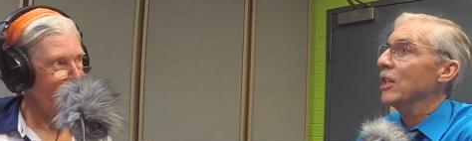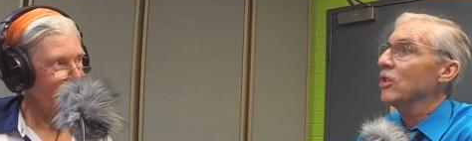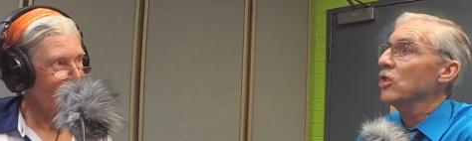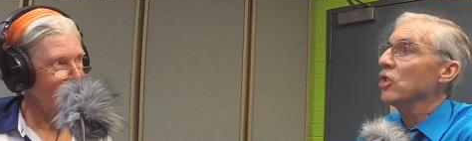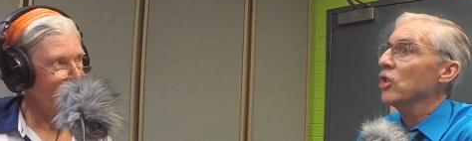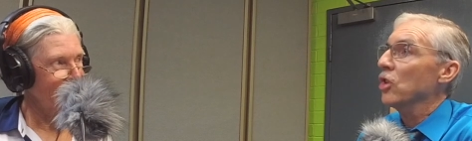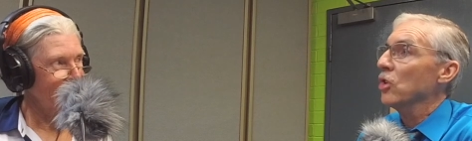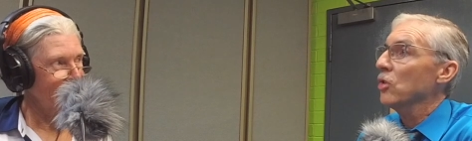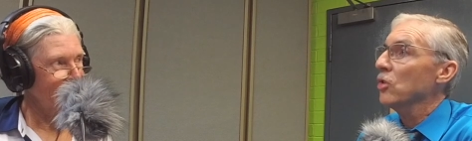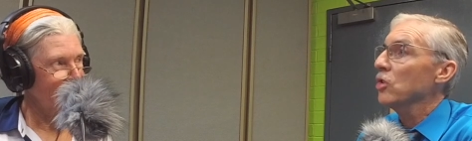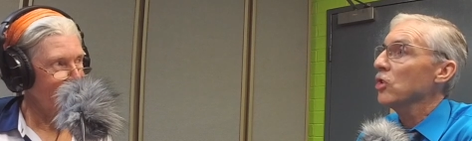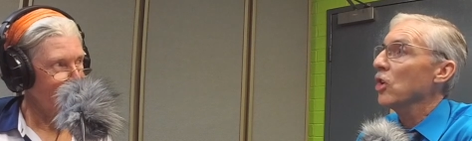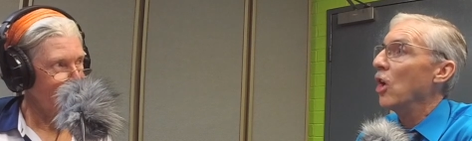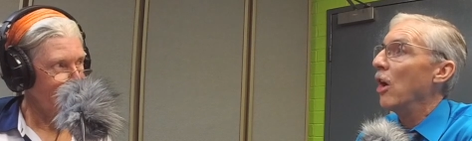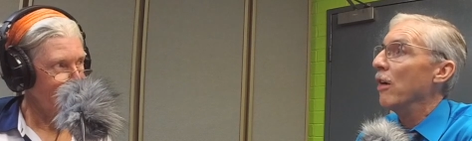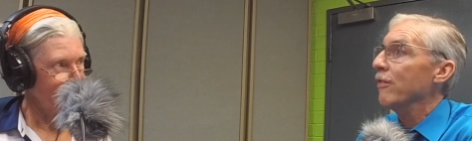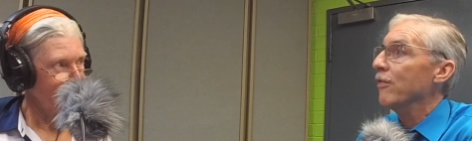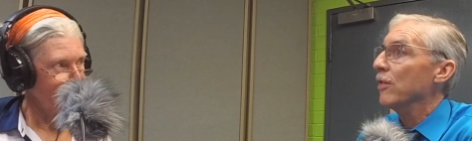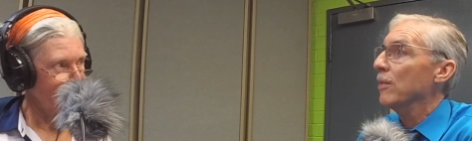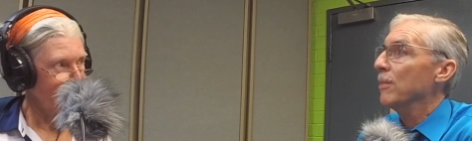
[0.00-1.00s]
Speaker 1: and turns
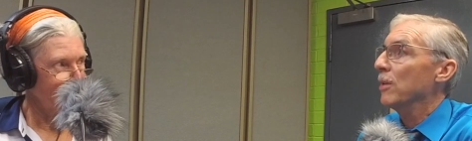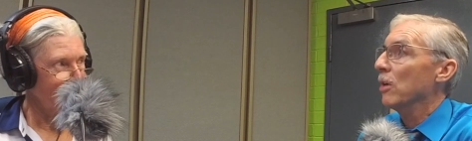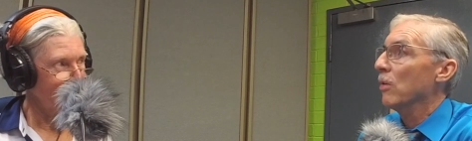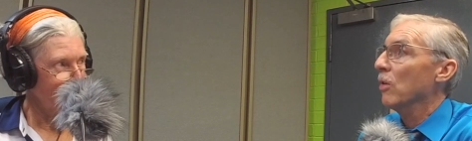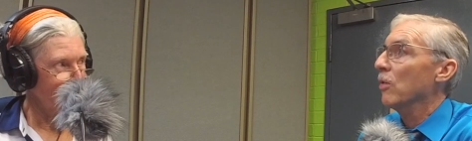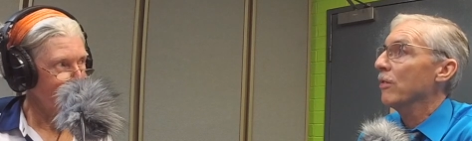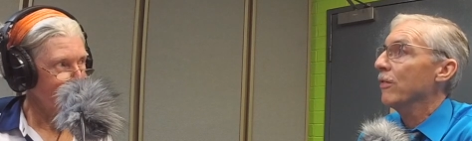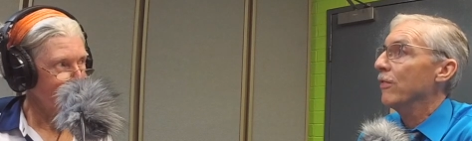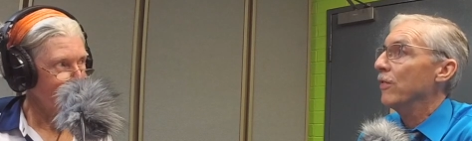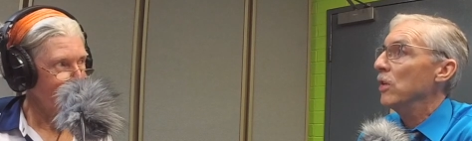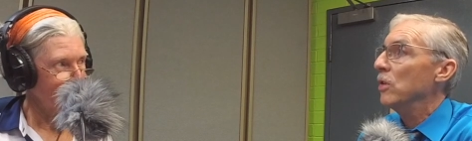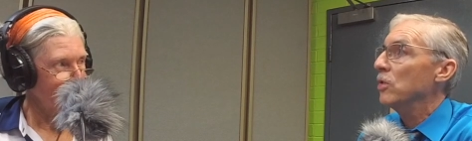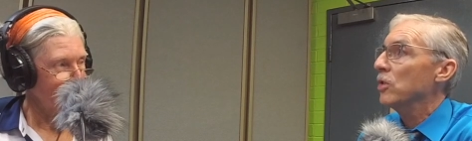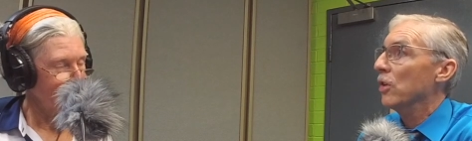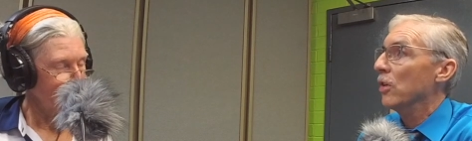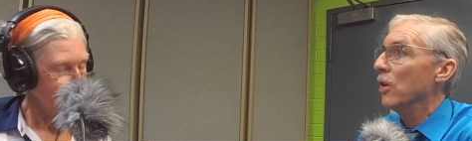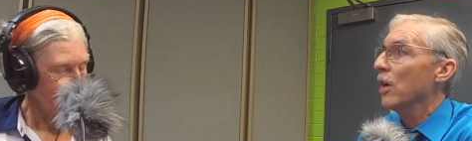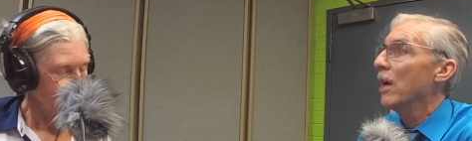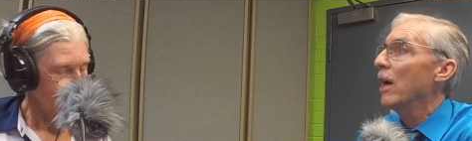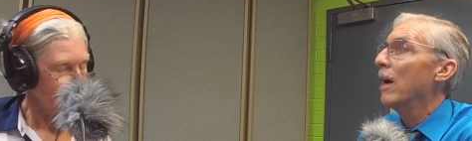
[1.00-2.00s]
off from their own
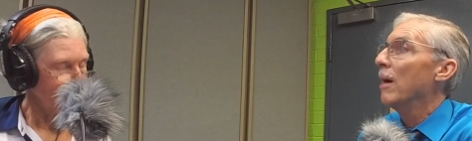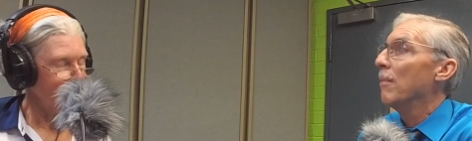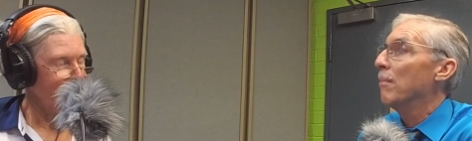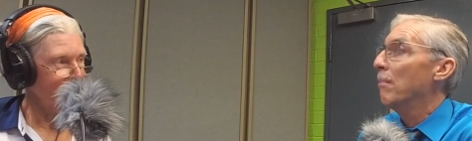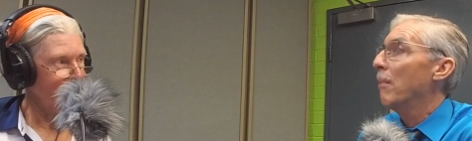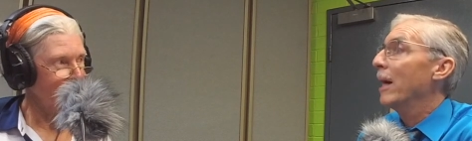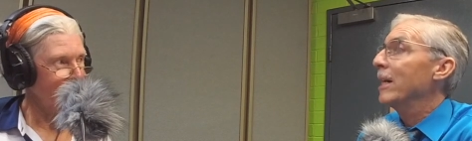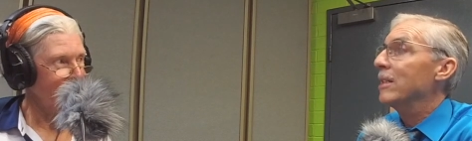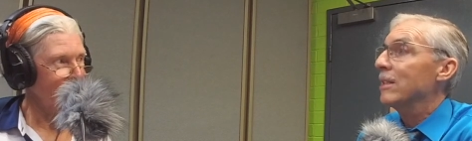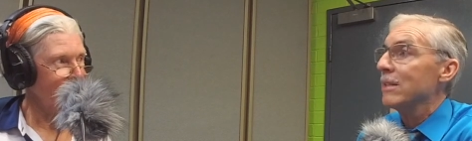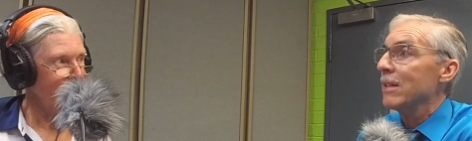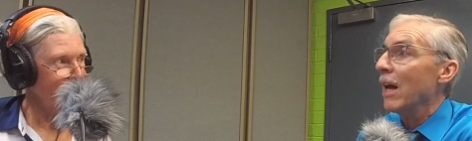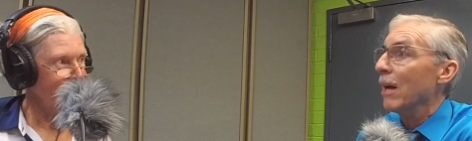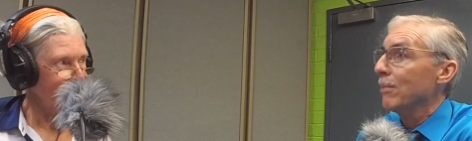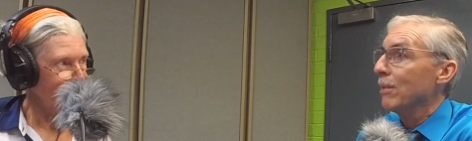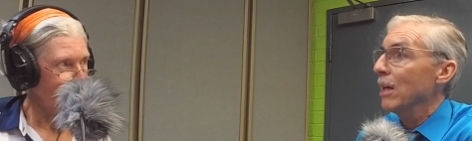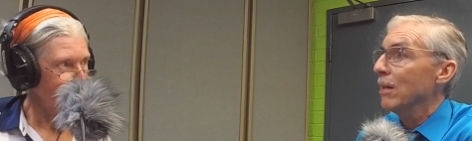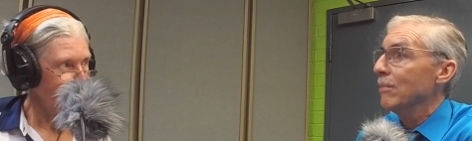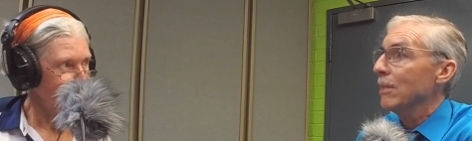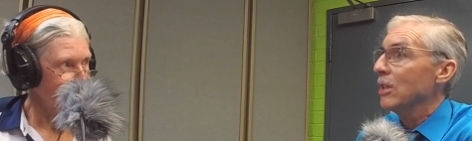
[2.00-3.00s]
future might
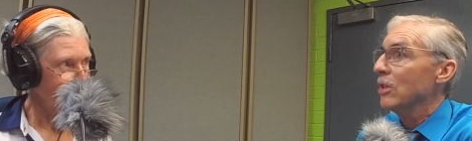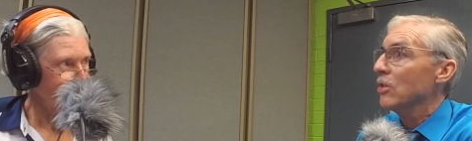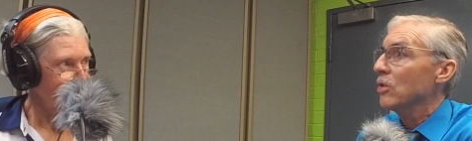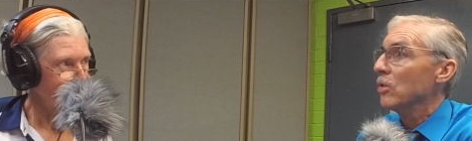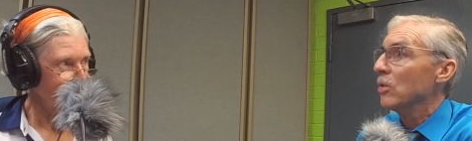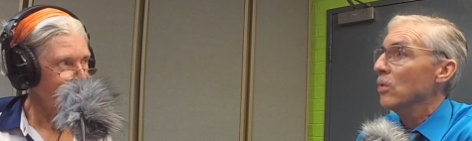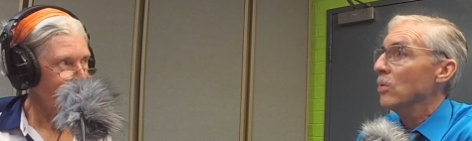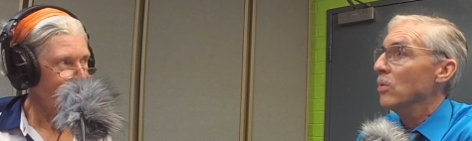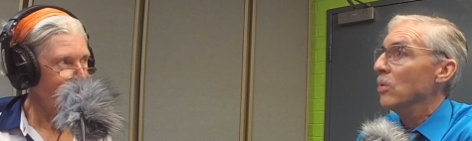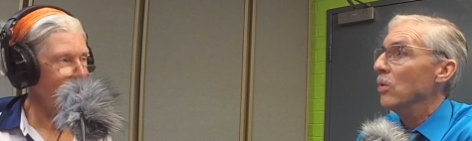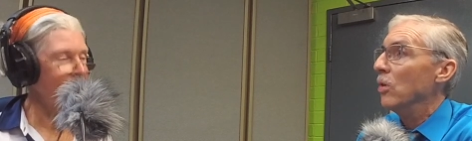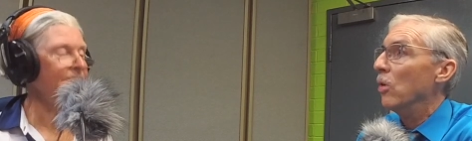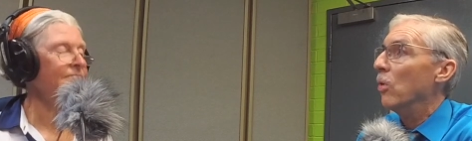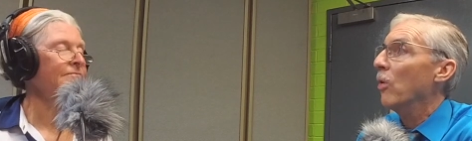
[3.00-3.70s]
stop coming to school,